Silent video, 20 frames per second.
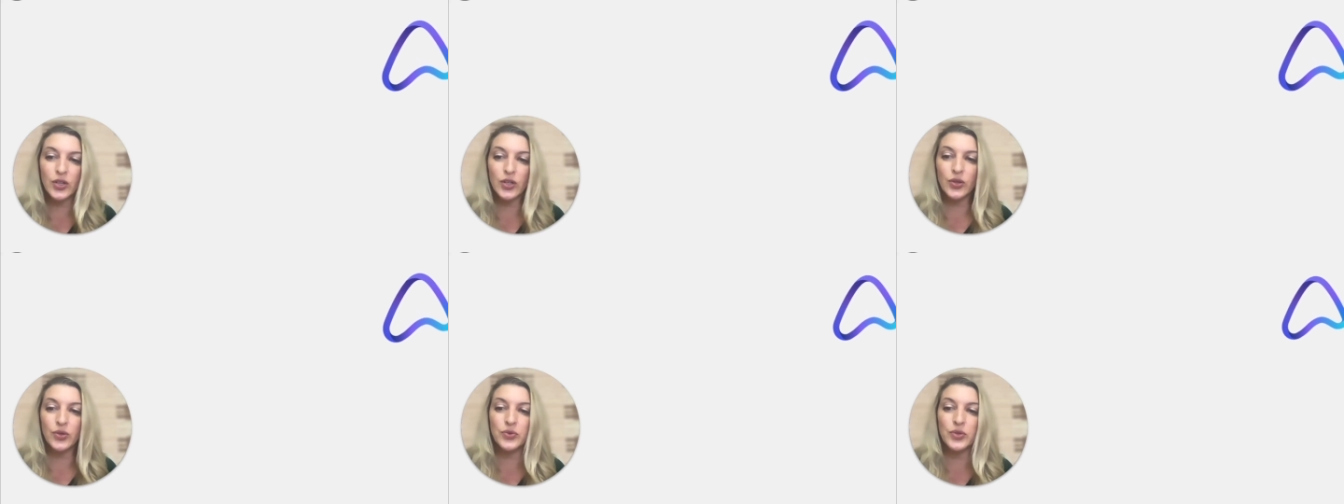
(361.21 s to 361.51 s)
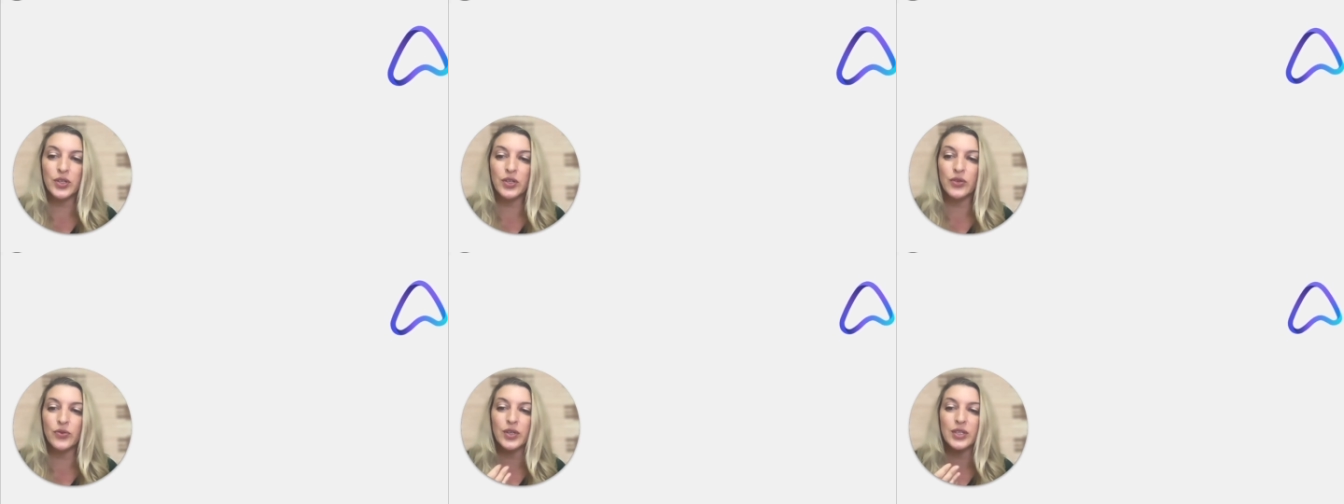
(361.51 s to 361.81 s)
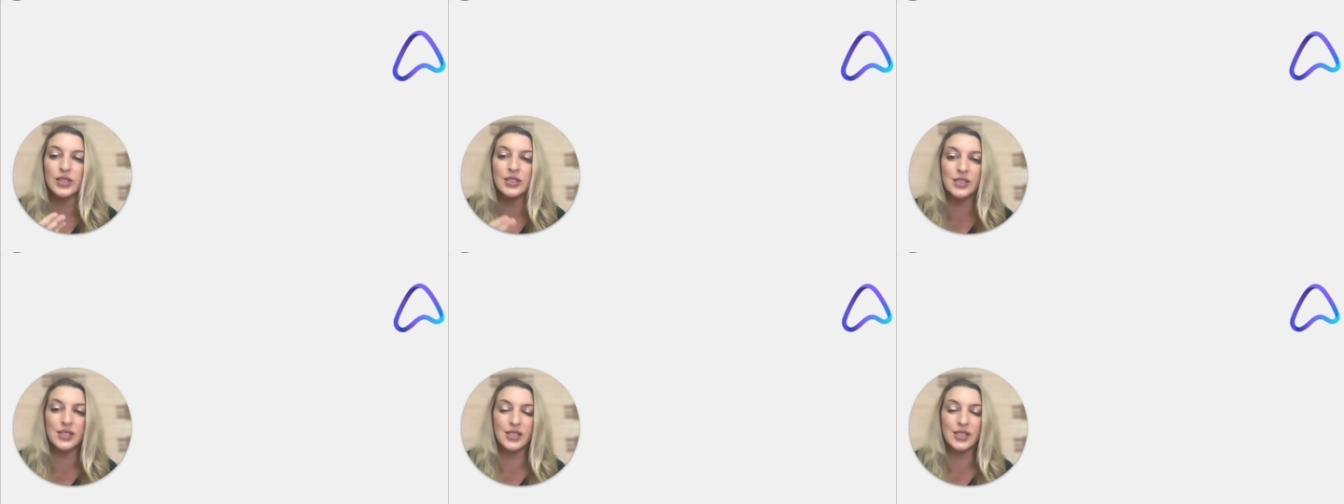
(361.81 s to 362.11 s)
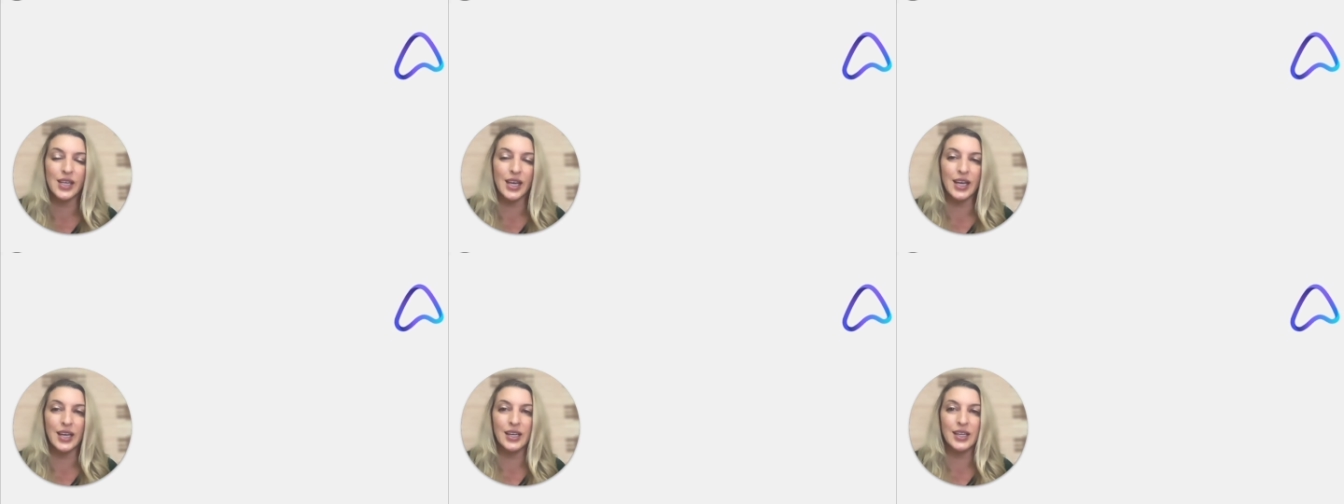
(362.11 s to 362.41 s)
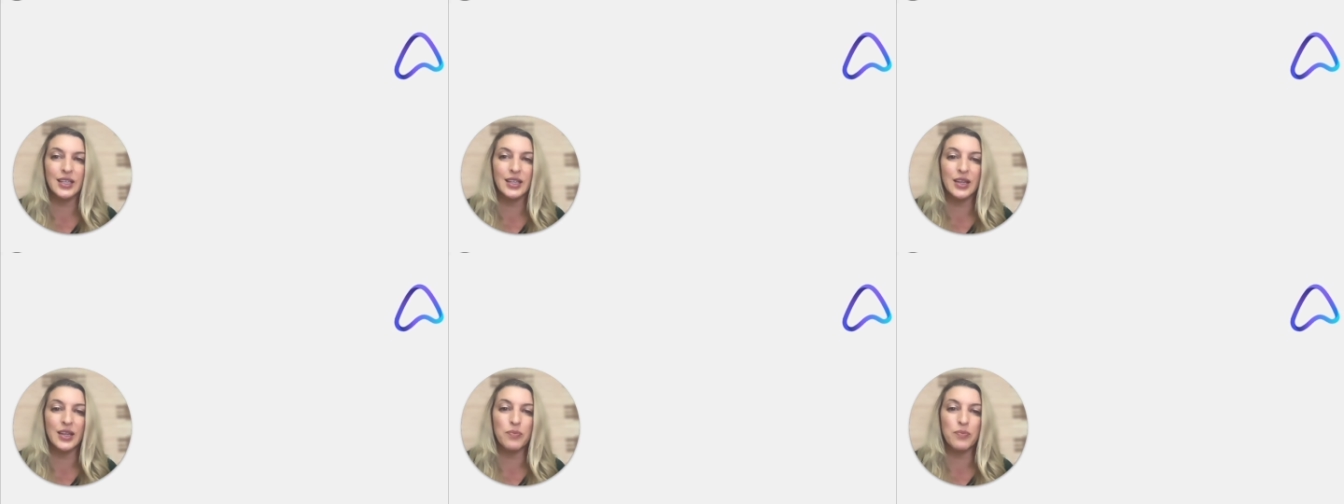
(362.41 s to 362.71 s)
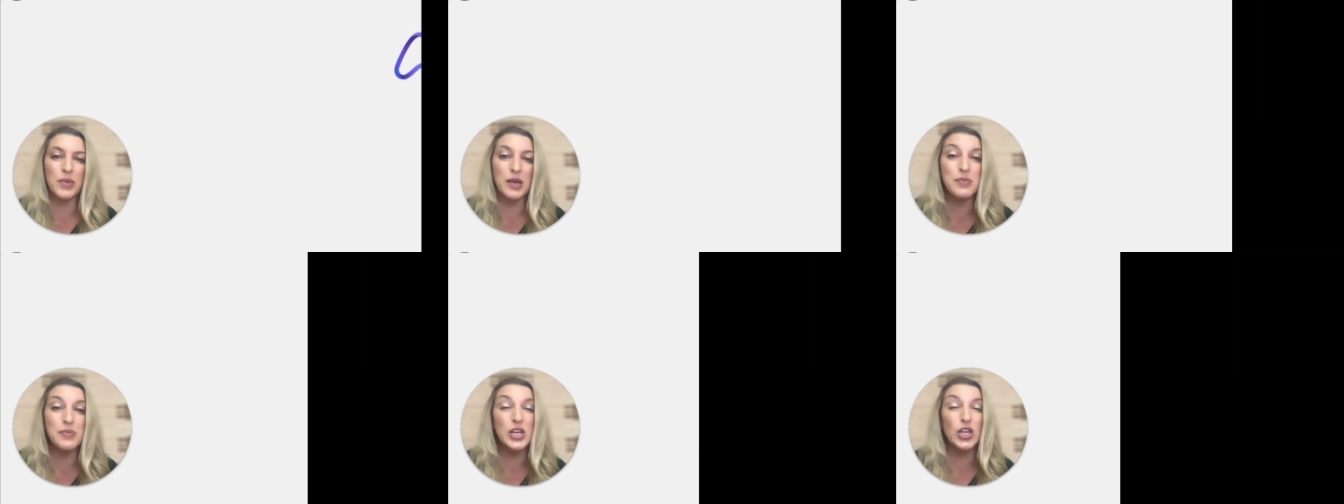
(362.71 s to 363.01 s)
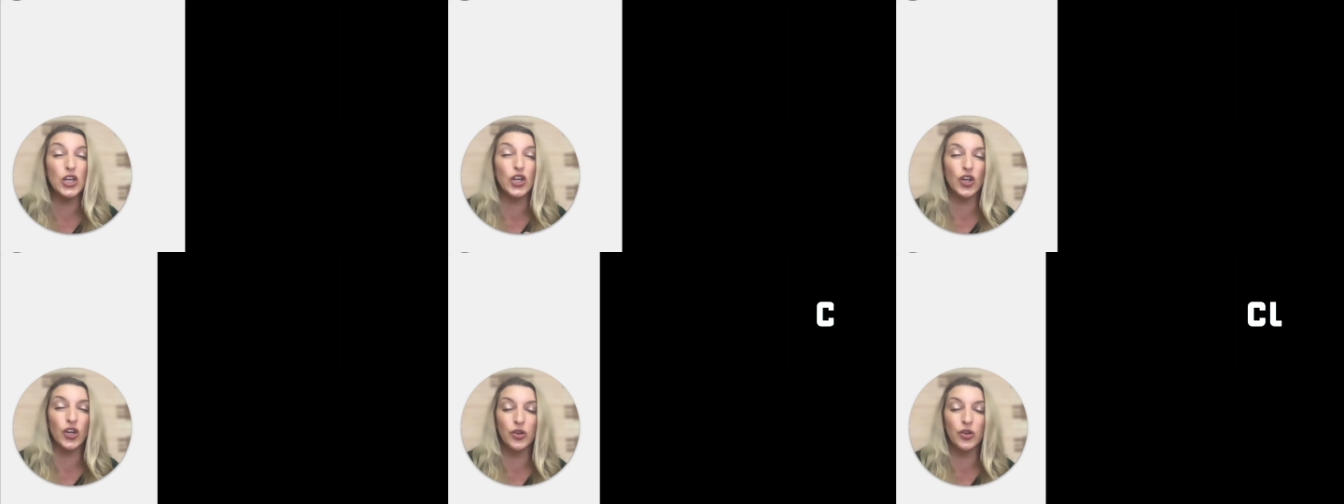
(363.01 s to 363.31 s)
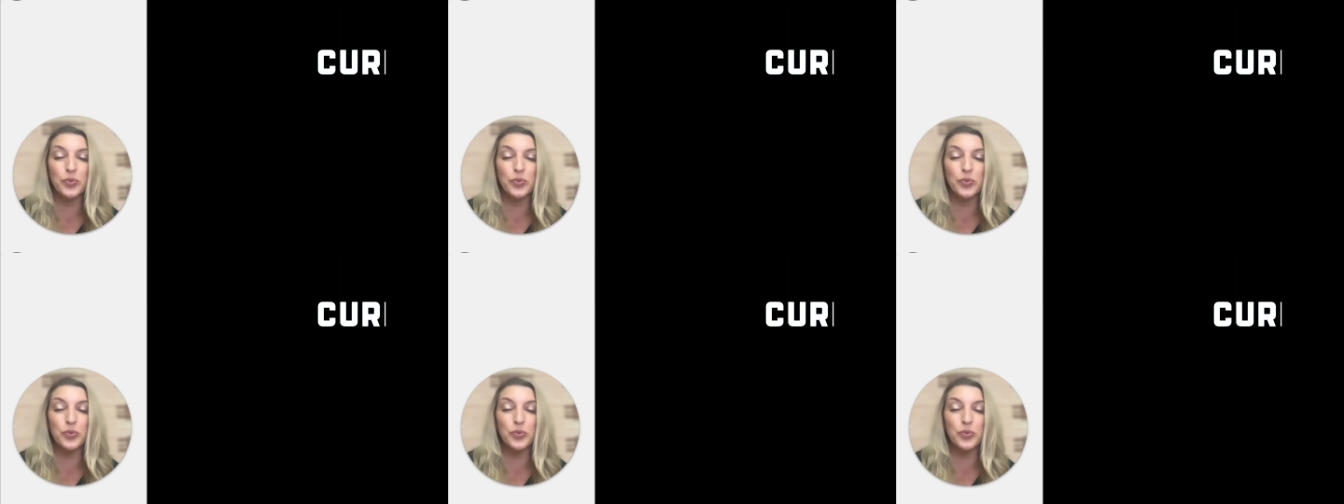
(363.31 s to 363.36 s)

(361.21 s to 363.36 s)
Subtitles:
code that you can scan, then maybe Curb